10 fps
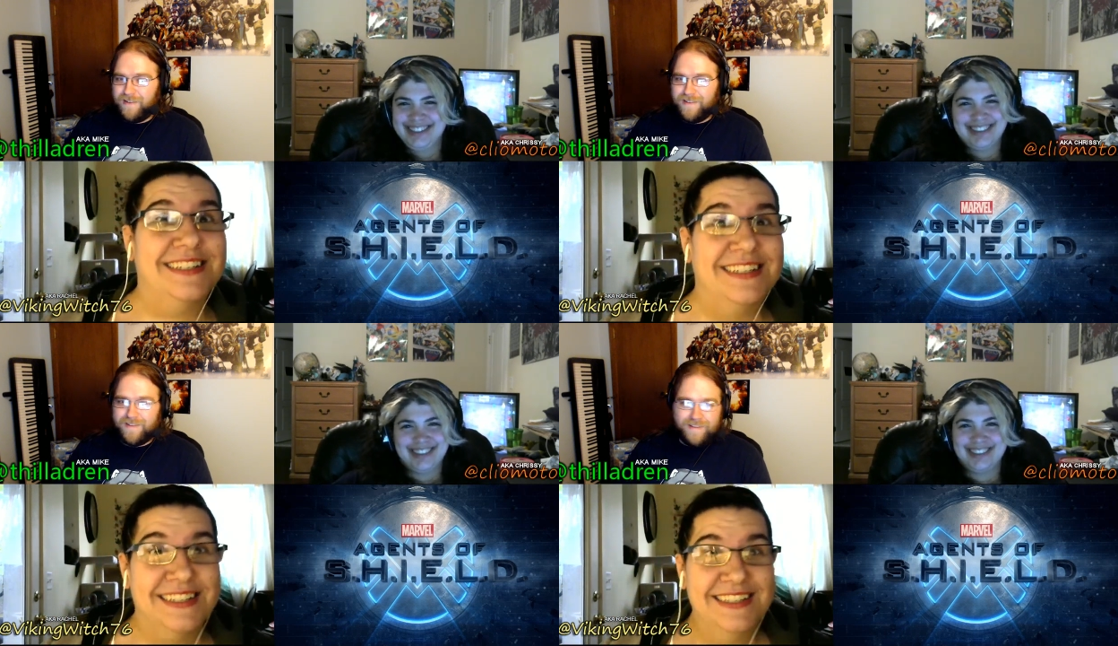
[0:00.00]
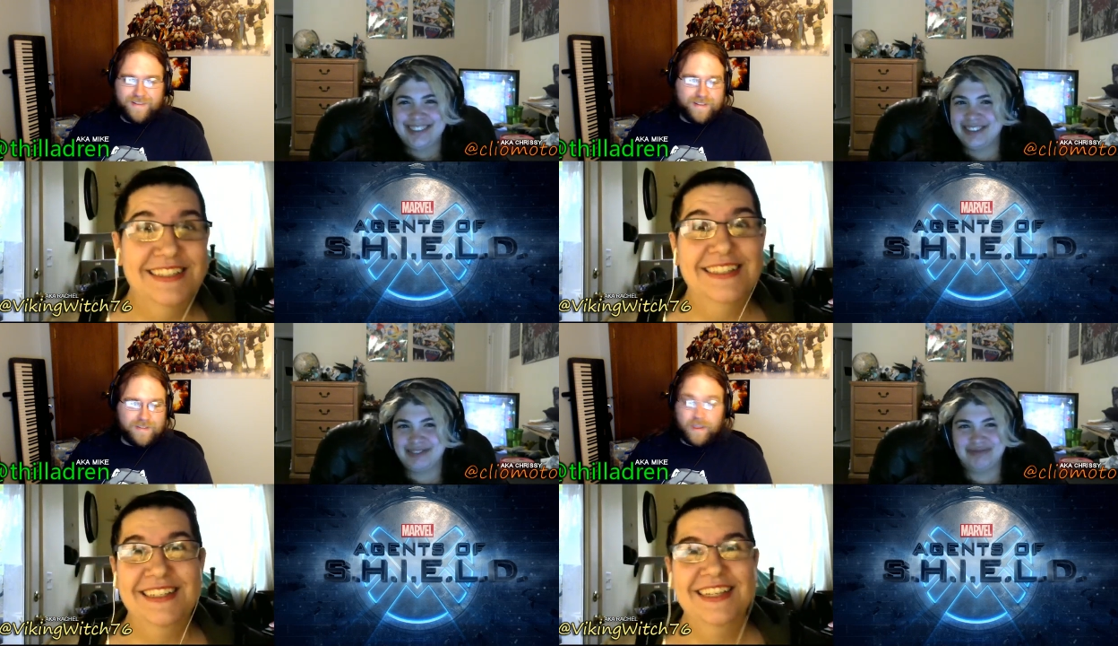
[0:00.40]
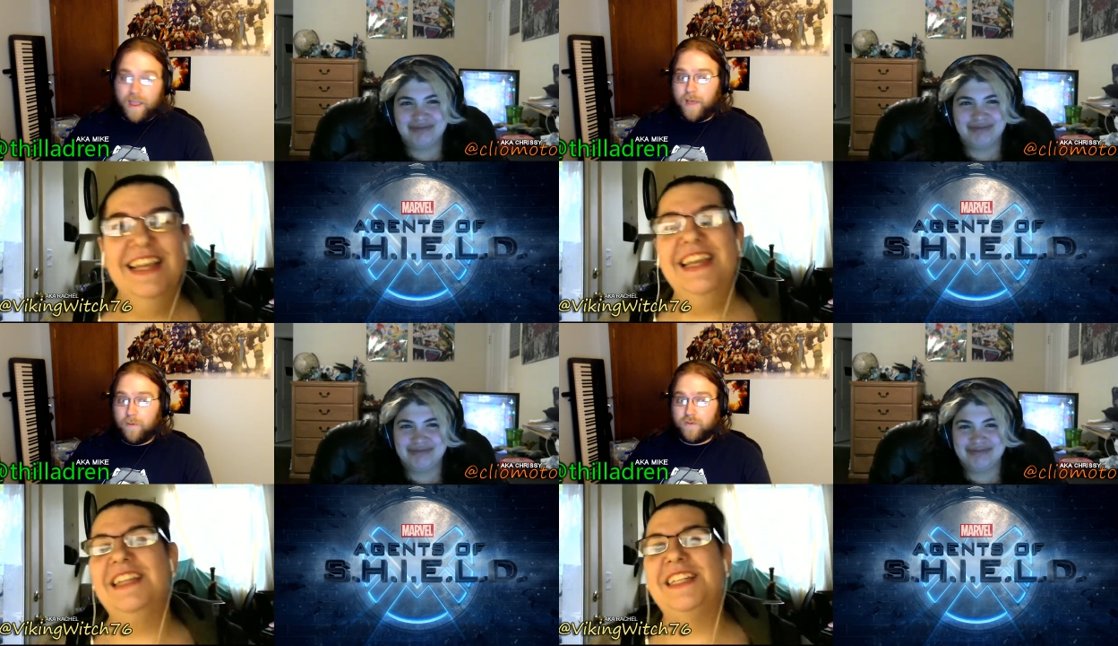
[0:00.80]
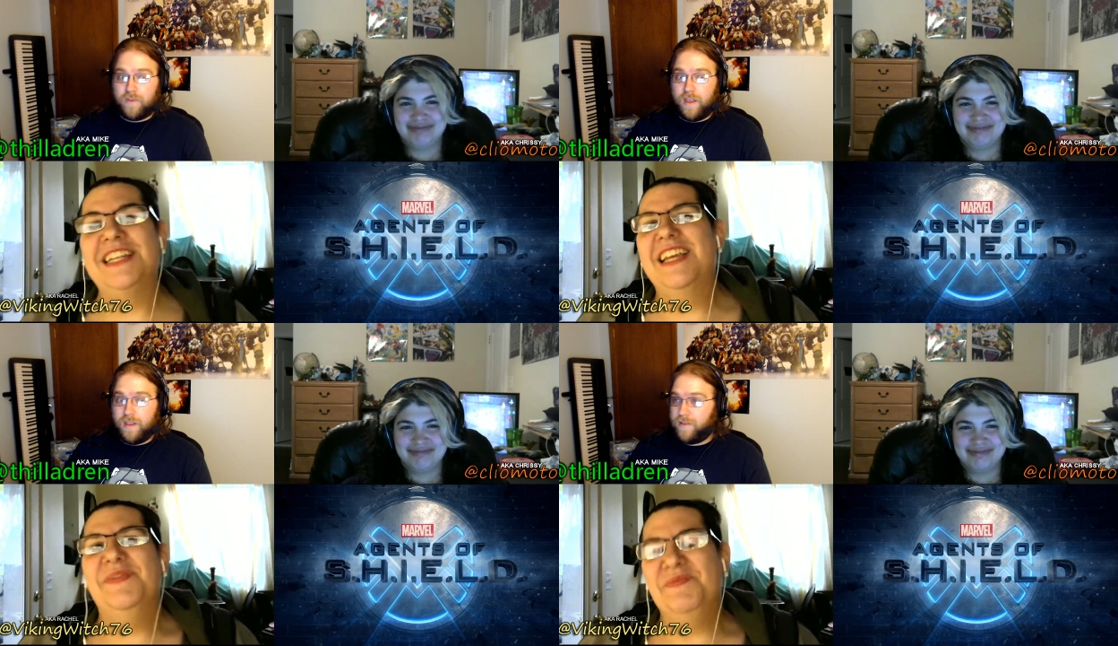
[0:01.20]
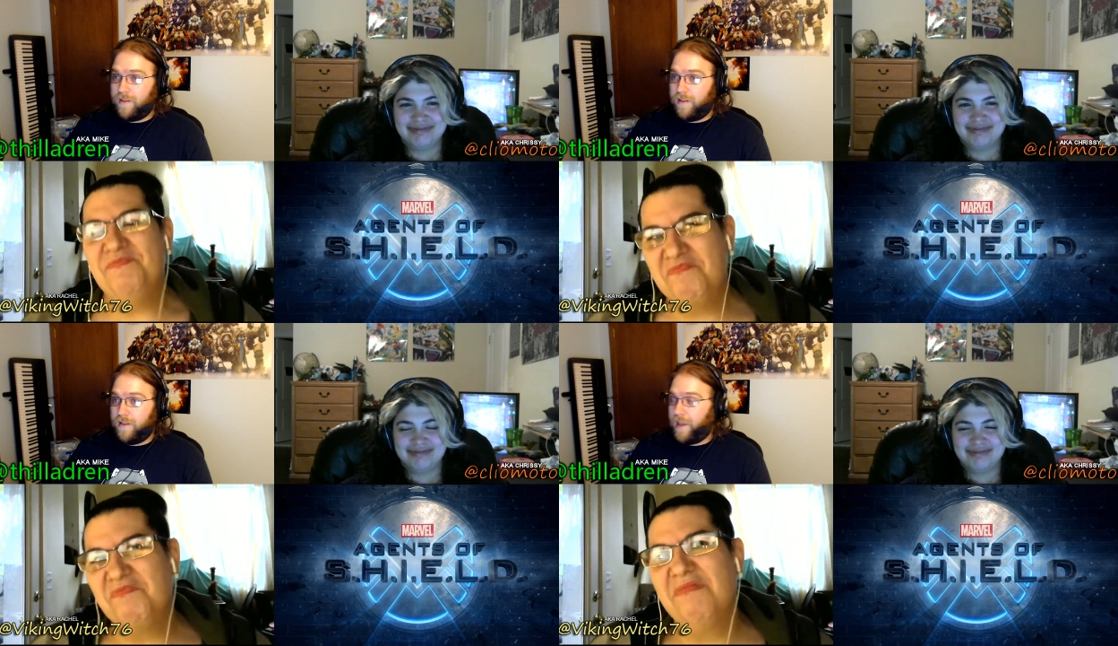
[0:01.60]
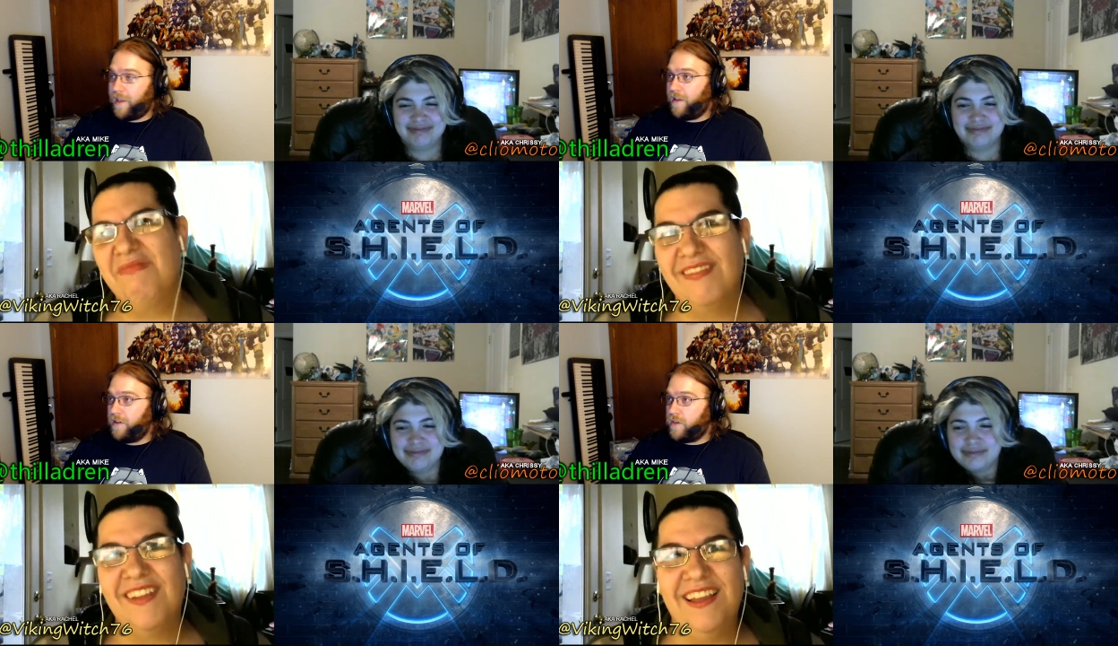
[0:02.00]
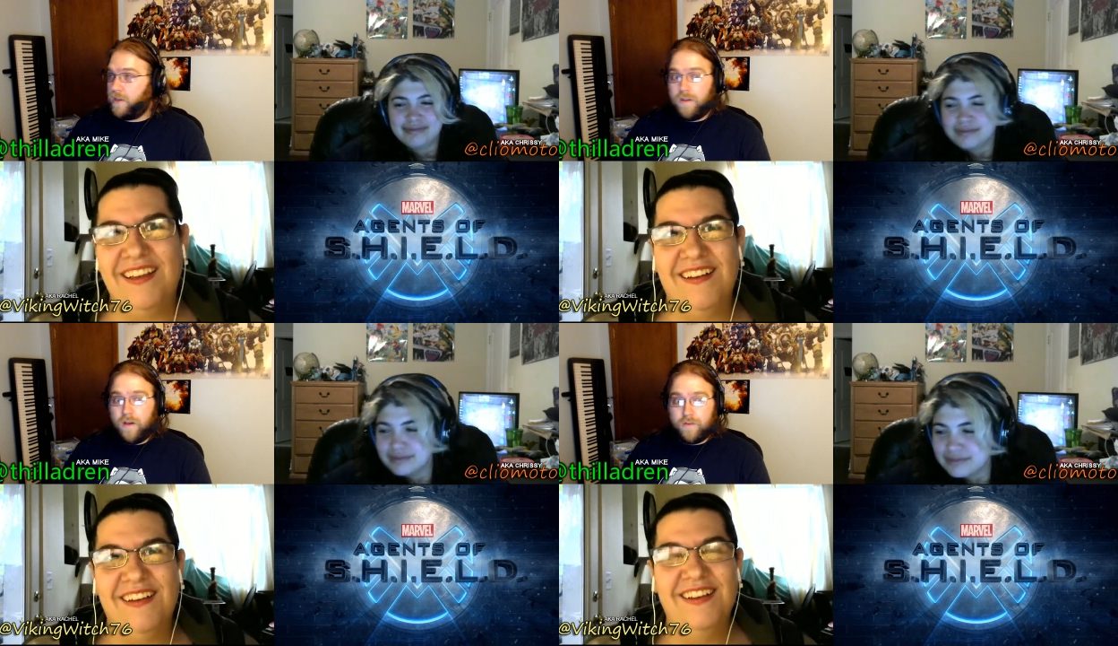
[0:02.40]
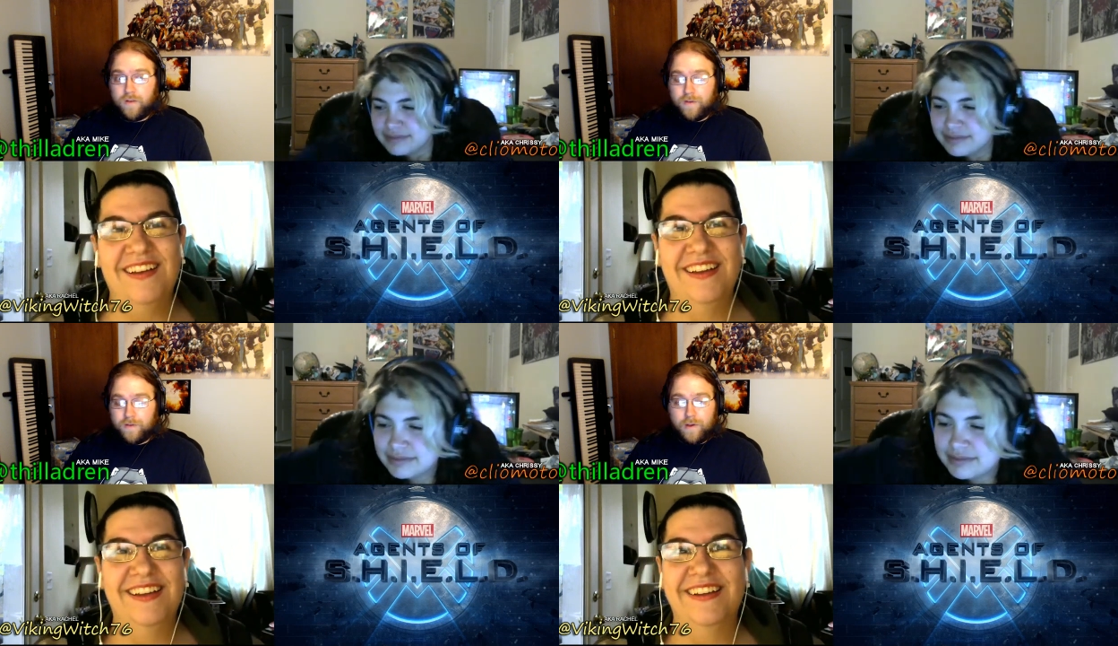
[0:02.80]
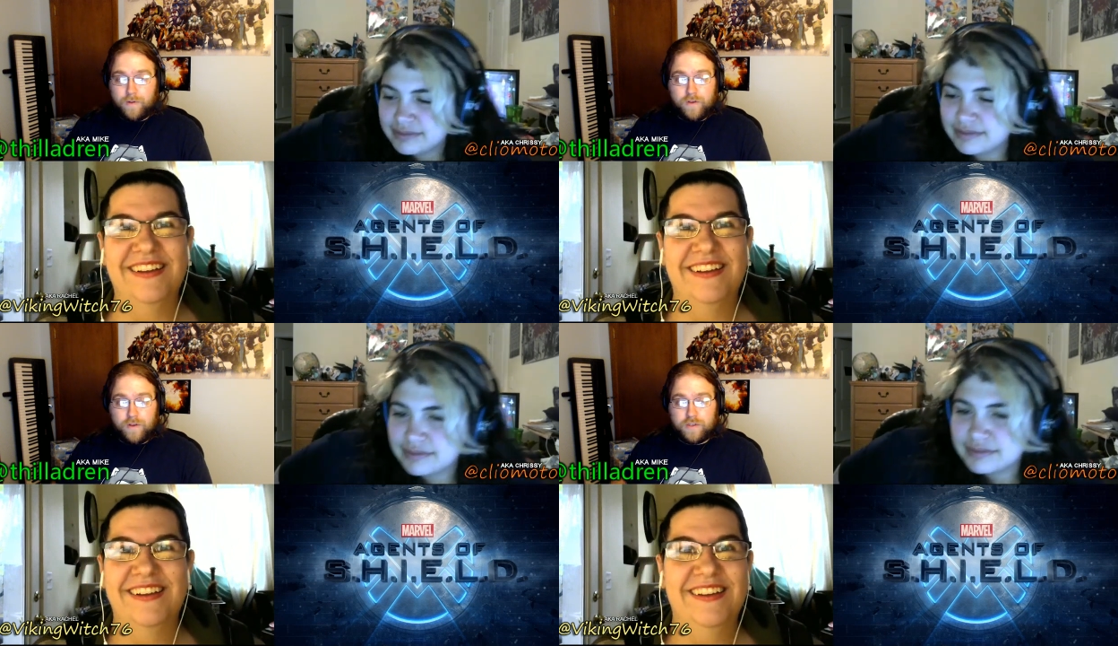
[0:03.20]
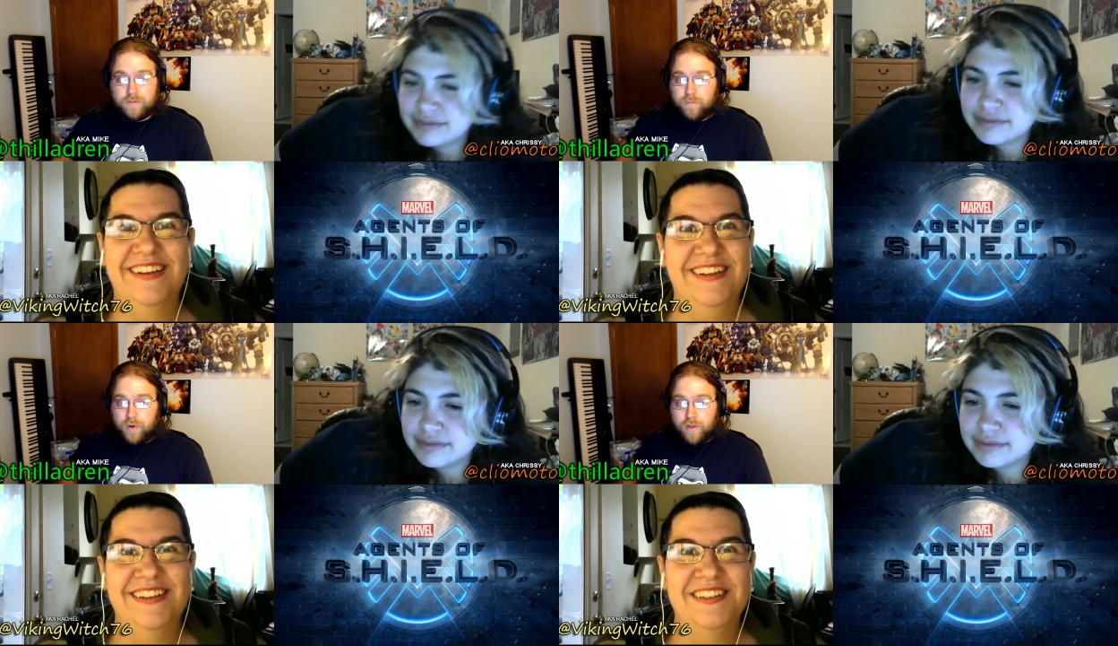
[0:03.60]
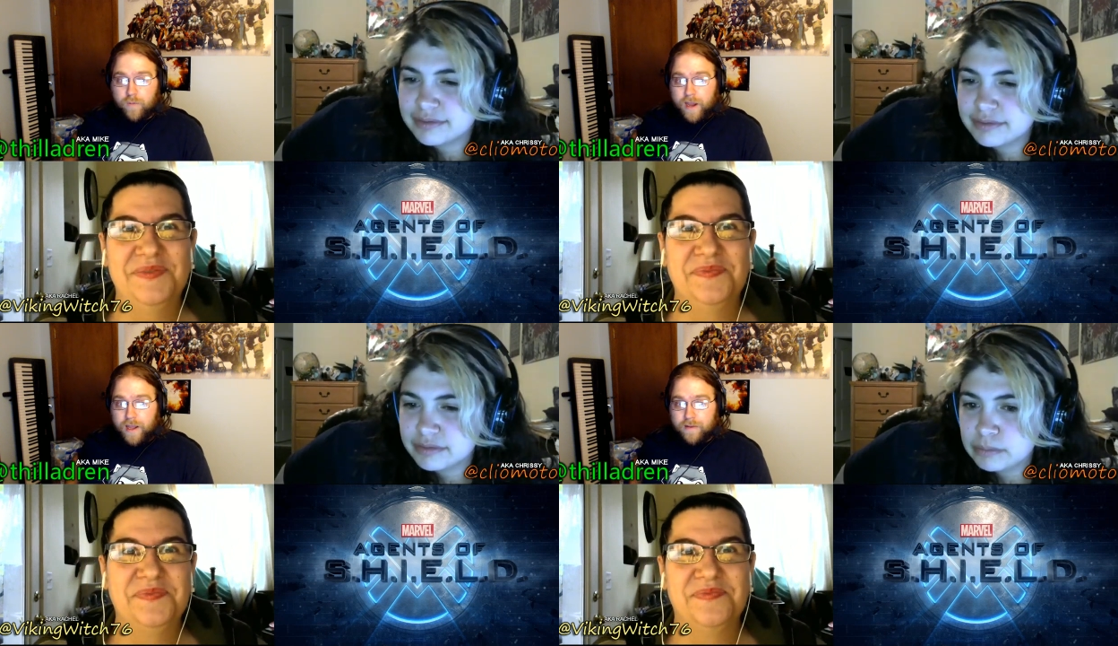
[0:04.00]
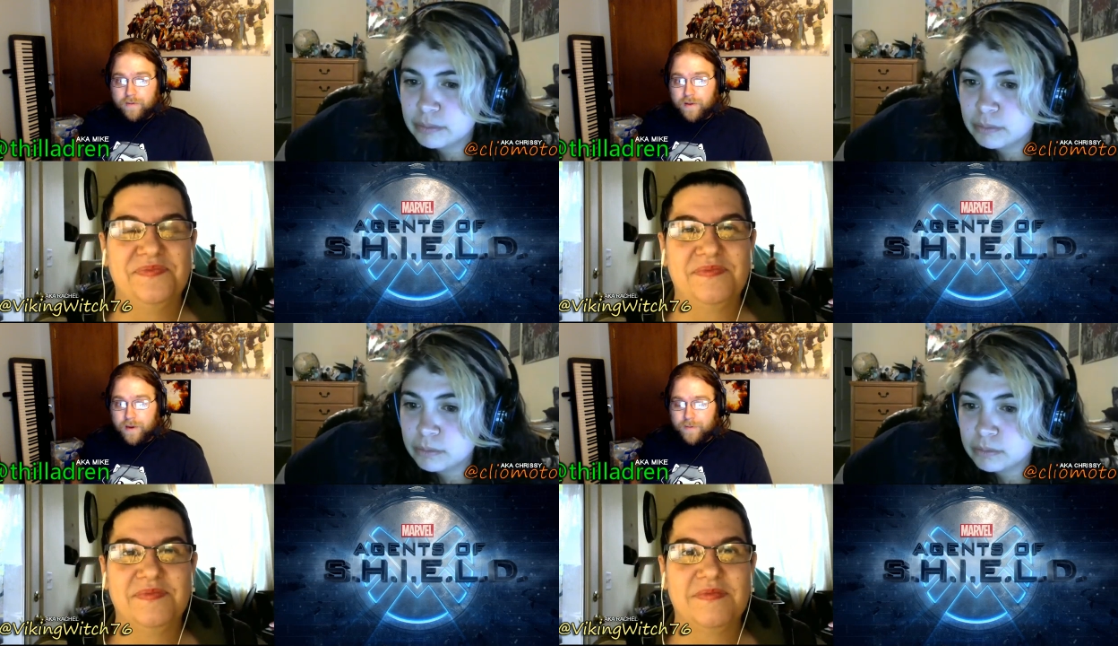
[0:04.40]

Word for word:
Speaker 1: it's like I will say. It's like oh, oh, you know. So you just put it in writing. You know,